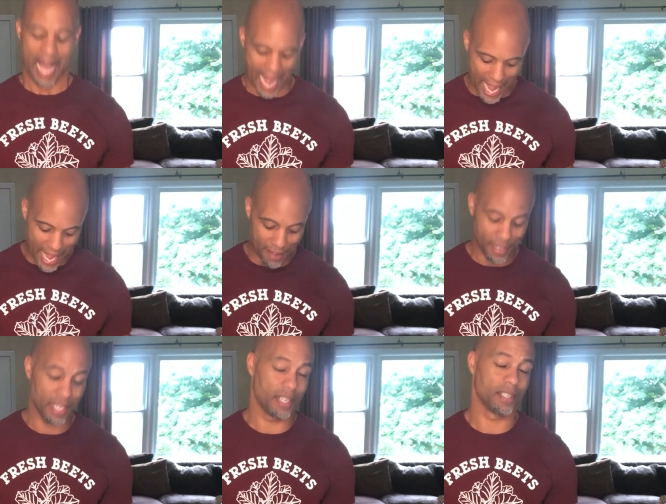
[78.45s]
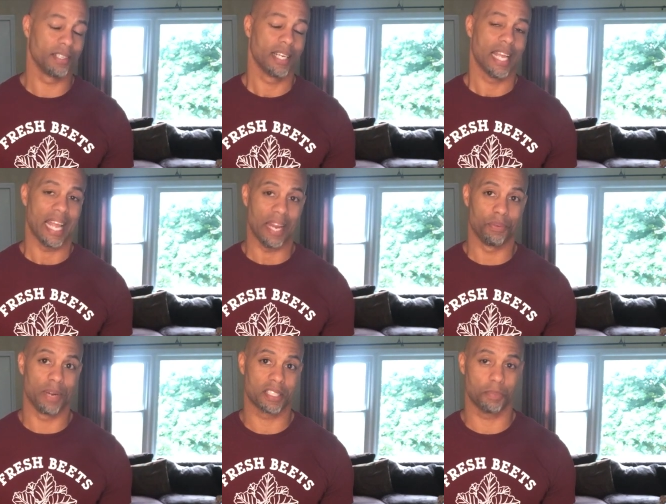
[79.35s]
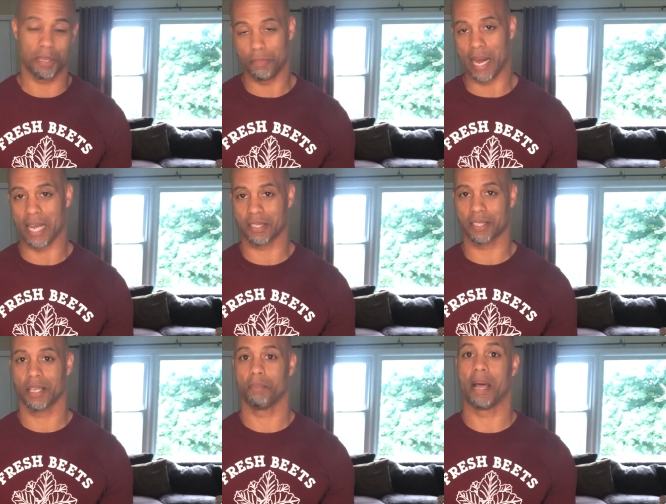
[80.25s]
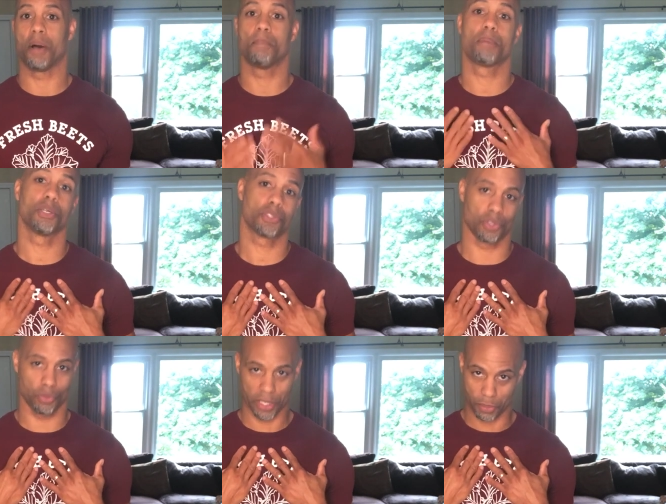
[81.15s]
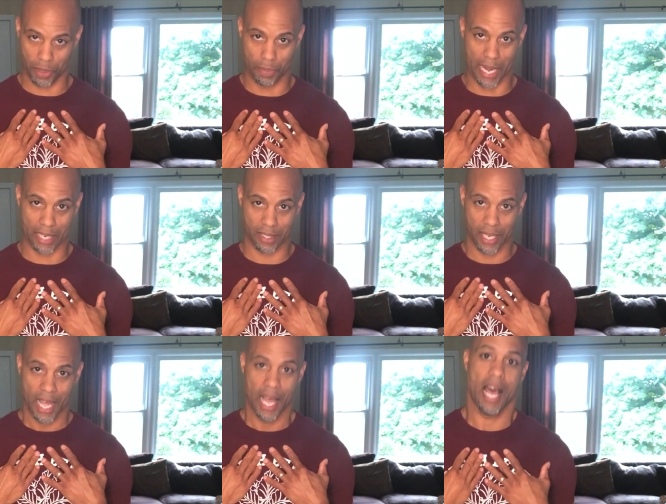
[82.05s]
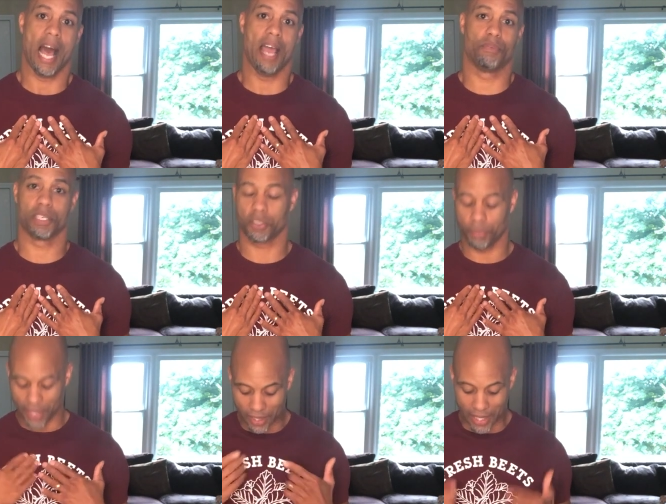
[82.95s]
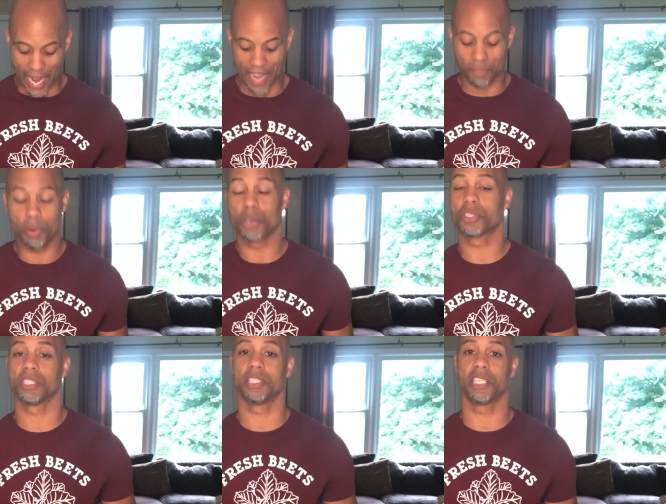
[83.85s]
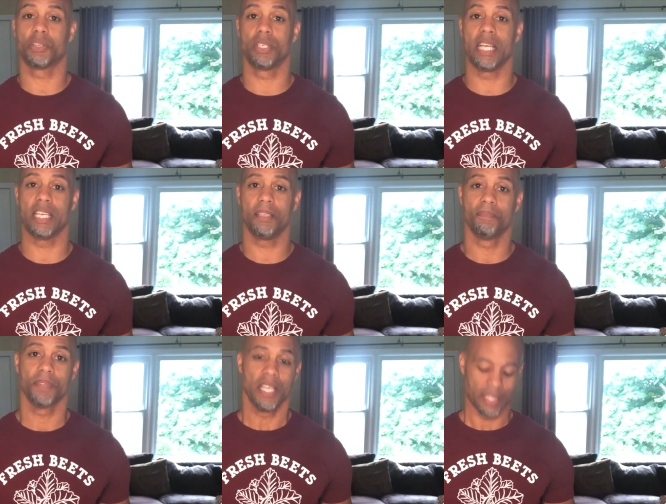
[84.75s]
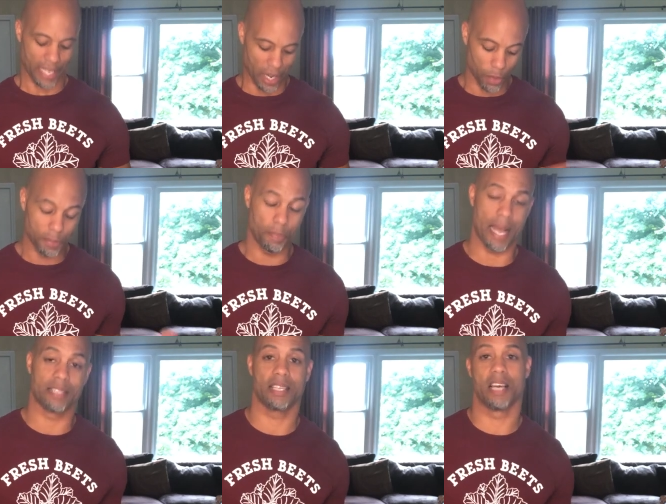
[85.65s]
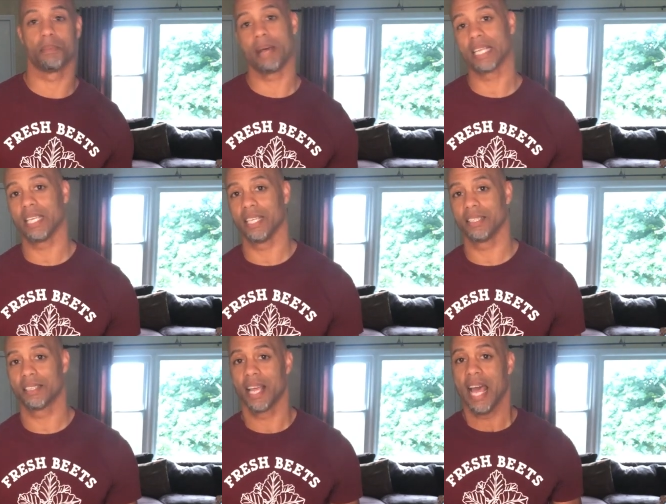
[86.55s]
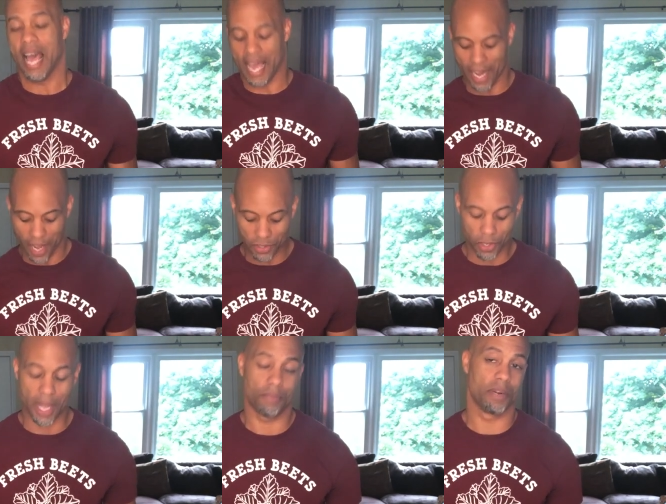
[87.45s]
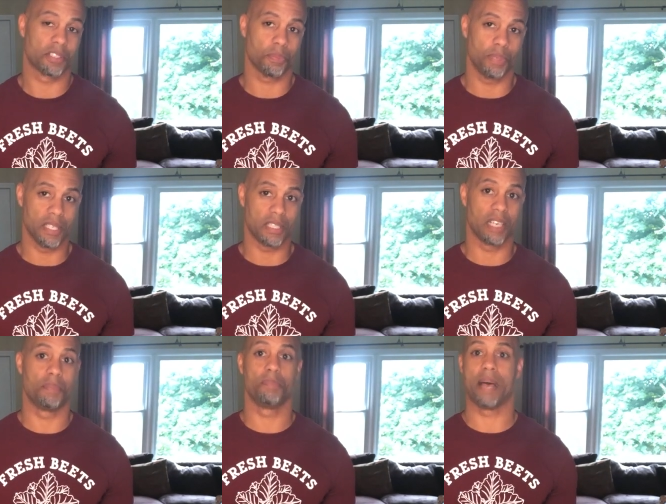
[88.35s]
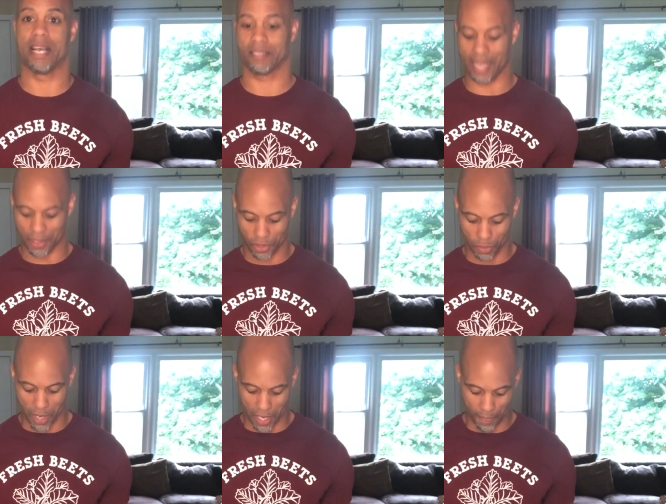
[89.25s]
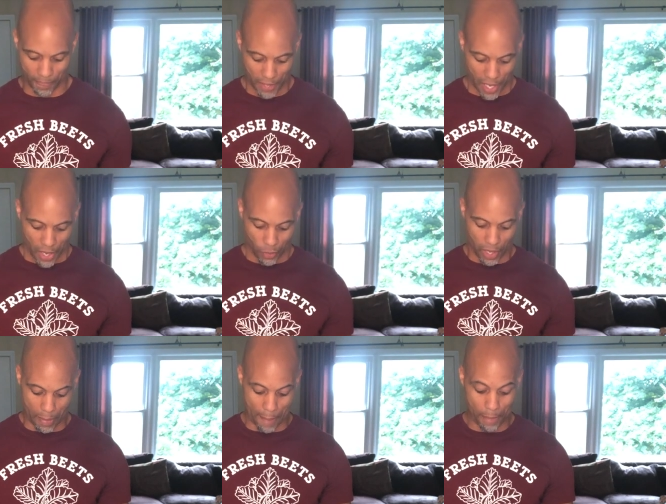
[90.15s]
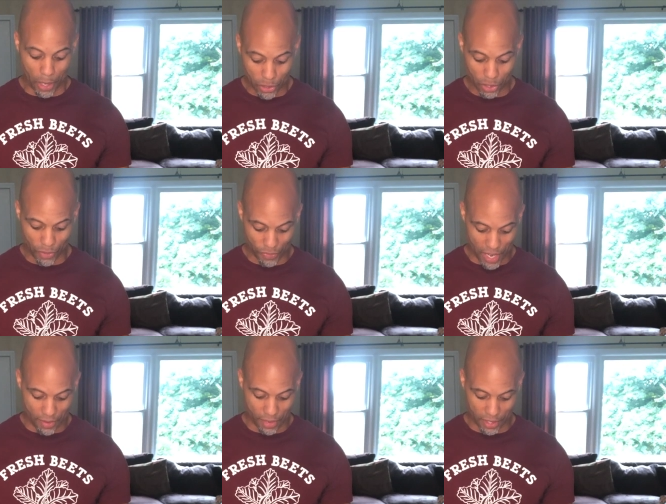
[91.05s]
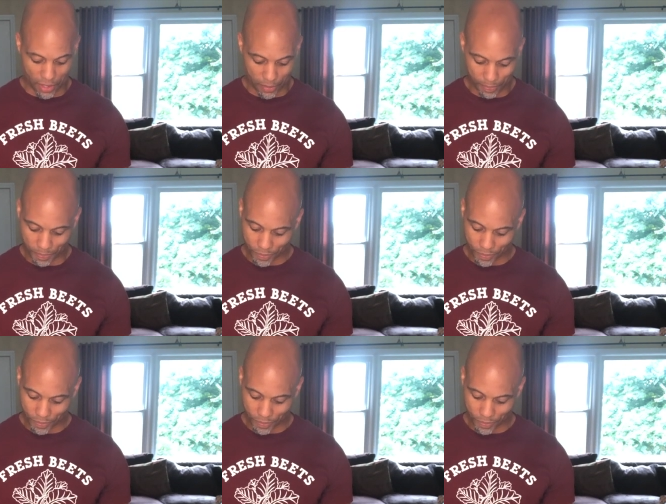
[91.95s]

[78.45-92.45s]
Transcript: I have here a recipe box, my own personal recipe box. I have recipes that I have personally created that I hope to pass down to my kids. And I also have recipes that have been passed down to me. One of my personal favorites